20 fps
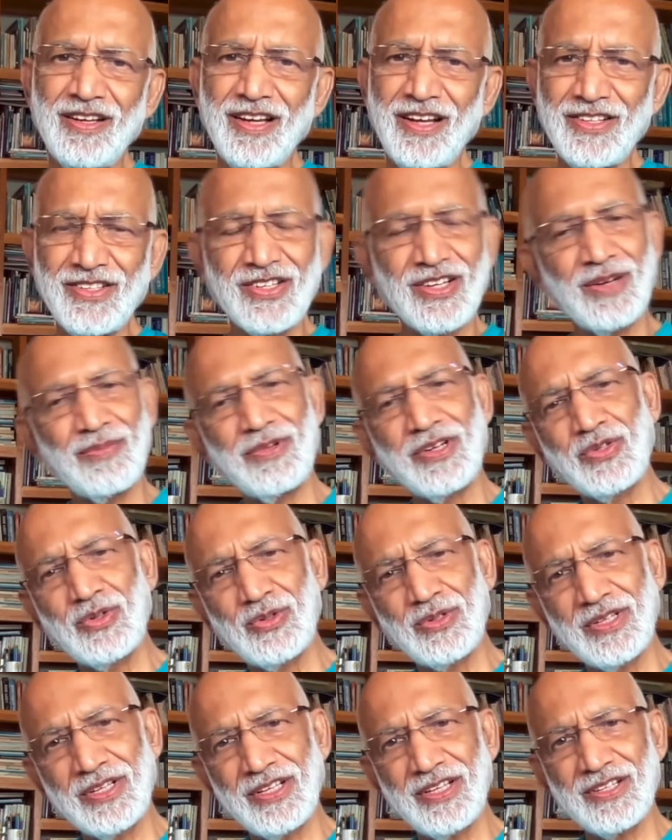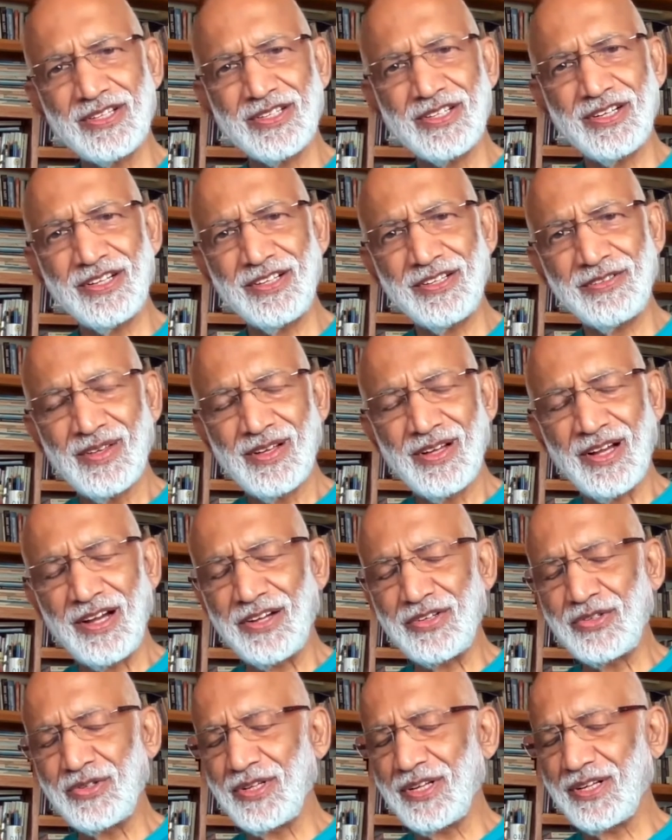I cancelled my shooting yesterday. I
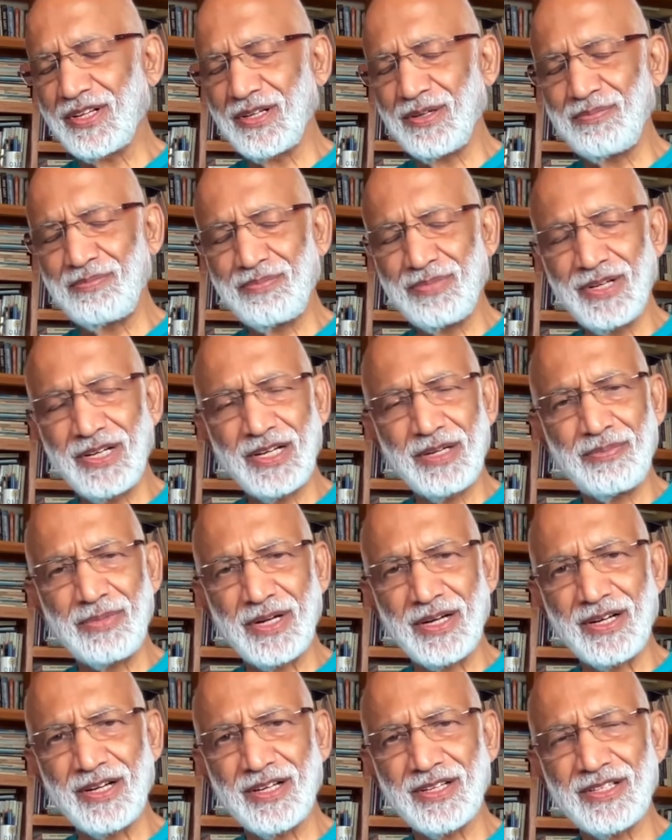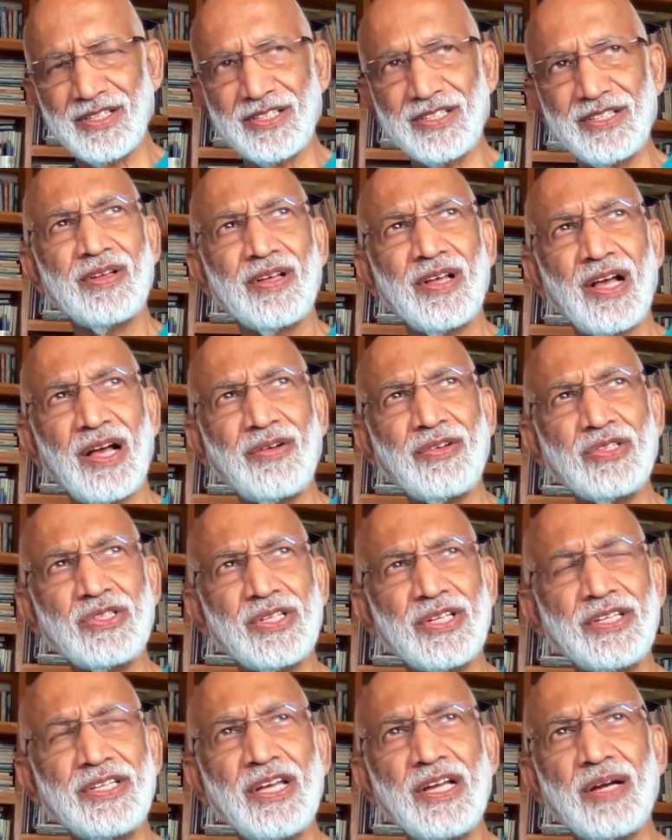had to take complete bed rest. I was
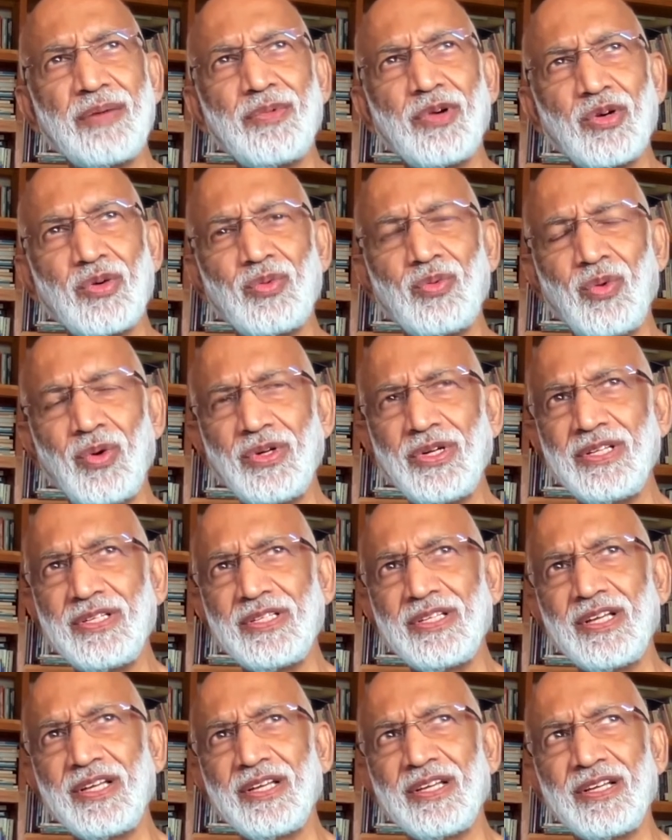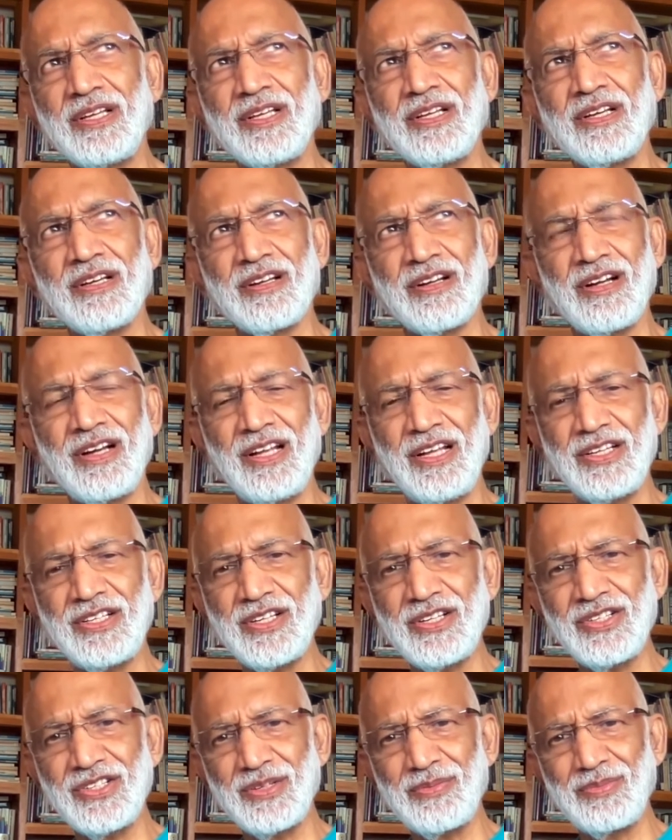thinking about what is the
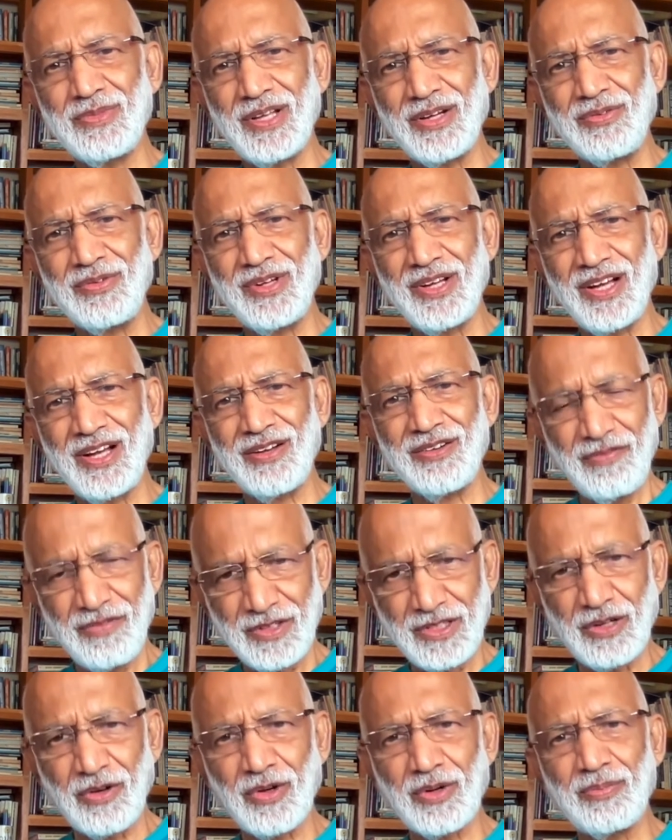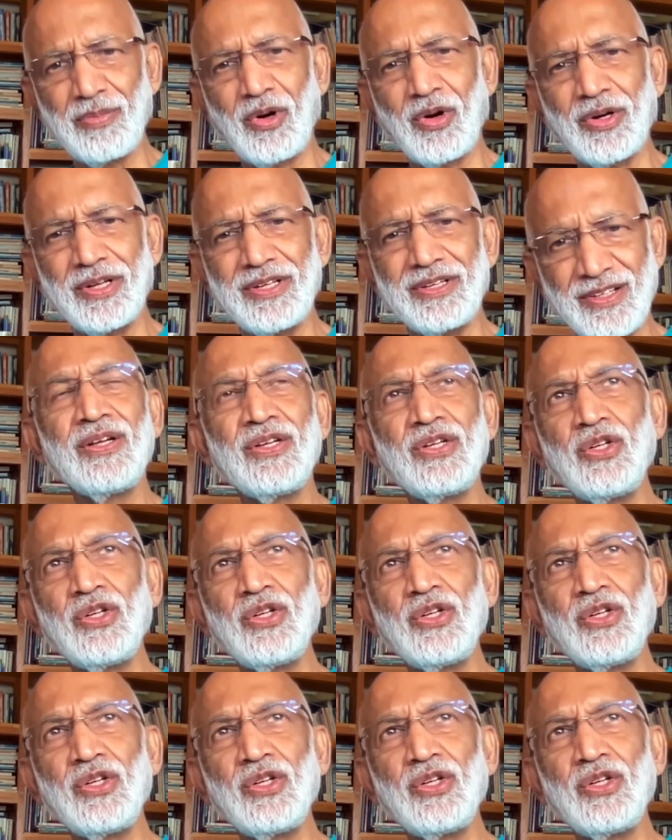relationship that we have with our body.